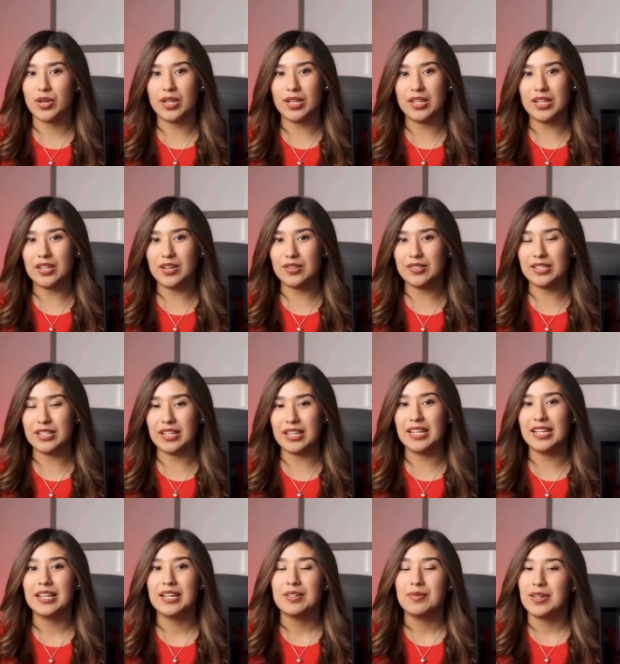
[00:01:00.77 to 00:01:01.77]
or click on the
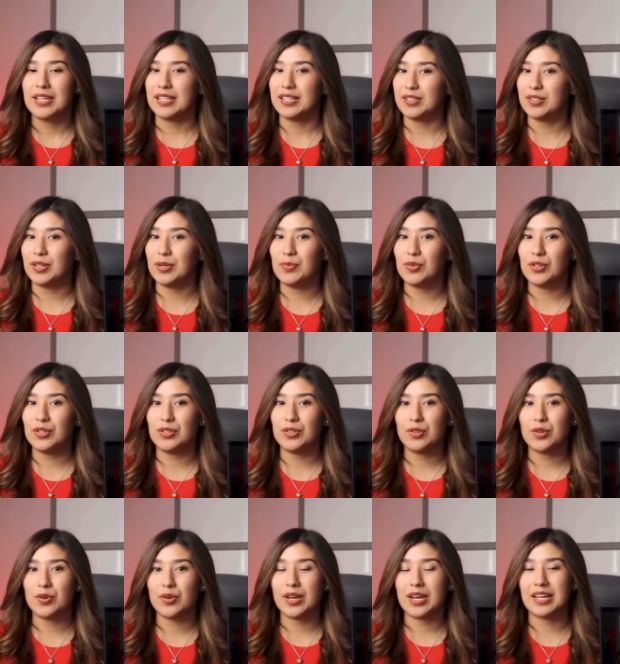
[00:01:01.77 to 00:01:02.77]
link in my description
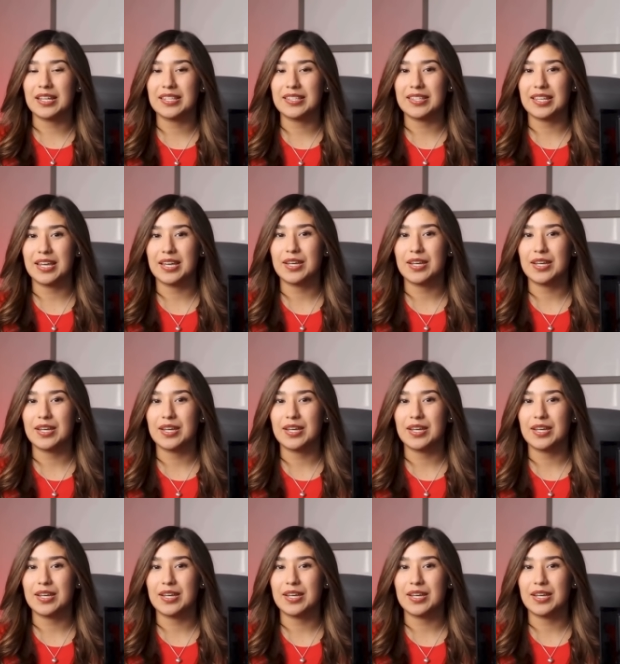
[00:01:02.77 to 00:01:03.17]
to create it